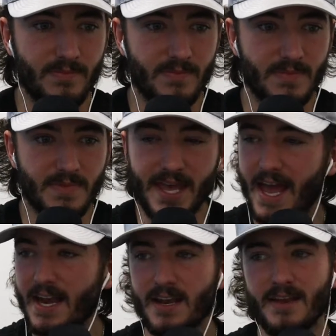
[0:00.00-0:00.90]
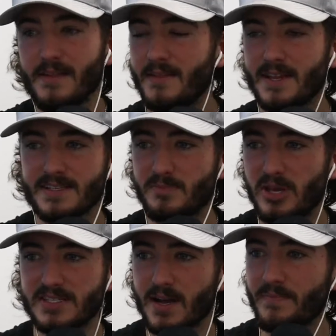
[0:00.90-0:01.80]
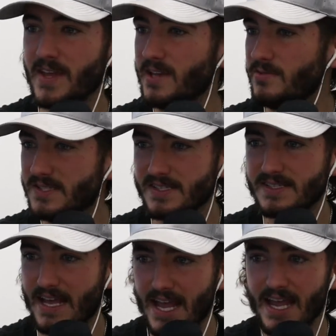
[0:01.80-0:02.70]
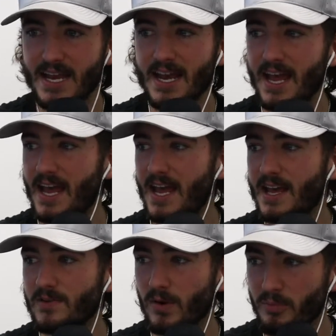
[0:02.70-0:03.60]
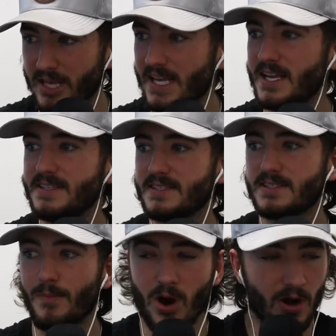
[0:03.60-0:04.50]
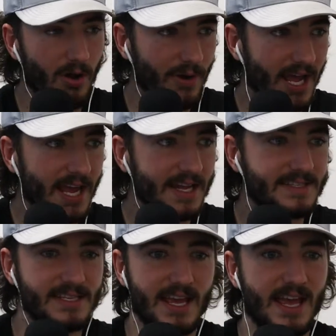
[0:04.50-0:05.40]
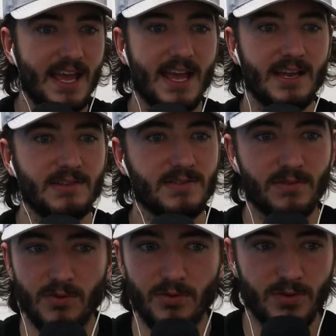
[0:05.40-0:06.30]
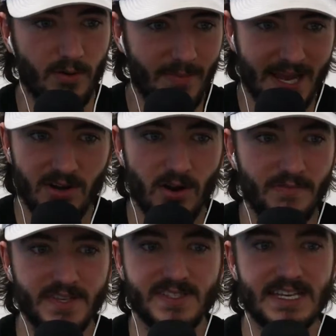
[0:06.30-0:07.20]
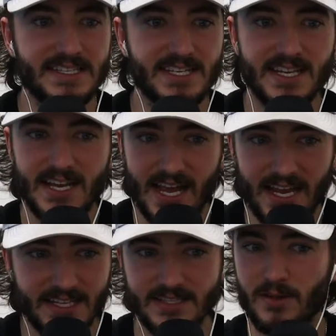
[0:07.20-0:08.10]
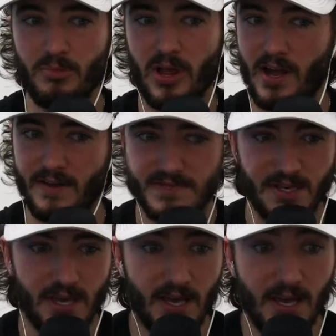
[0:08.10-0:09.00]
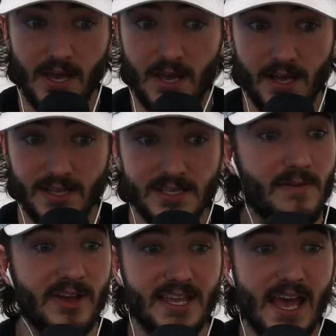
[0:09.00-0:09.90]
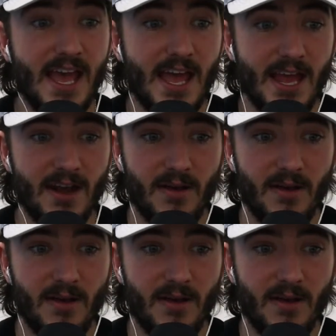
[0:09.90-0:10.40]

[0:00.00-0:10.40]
Can this be something you sustain and repeat tomorrow night and through the remainder of the season and into the playoffs? Because if it can,